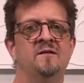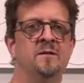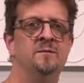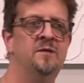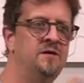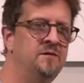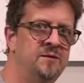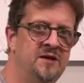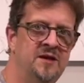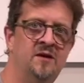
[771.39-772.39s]
from
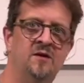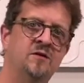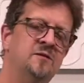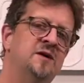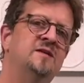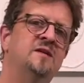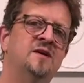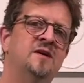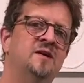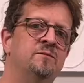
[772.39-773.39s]
the beginning all the way to
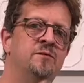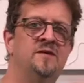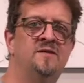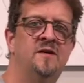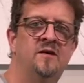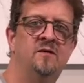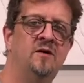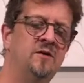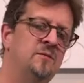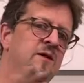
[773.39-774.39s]
the end, pre-sale
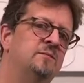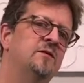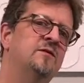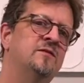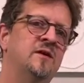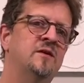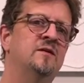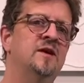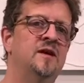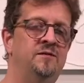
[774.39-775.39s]
all the way to
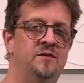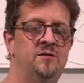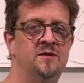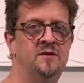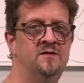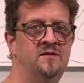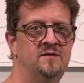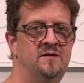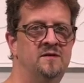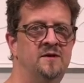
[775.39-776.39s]
post-sale if you do it
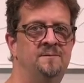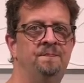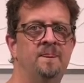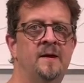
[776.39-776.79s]
consistently.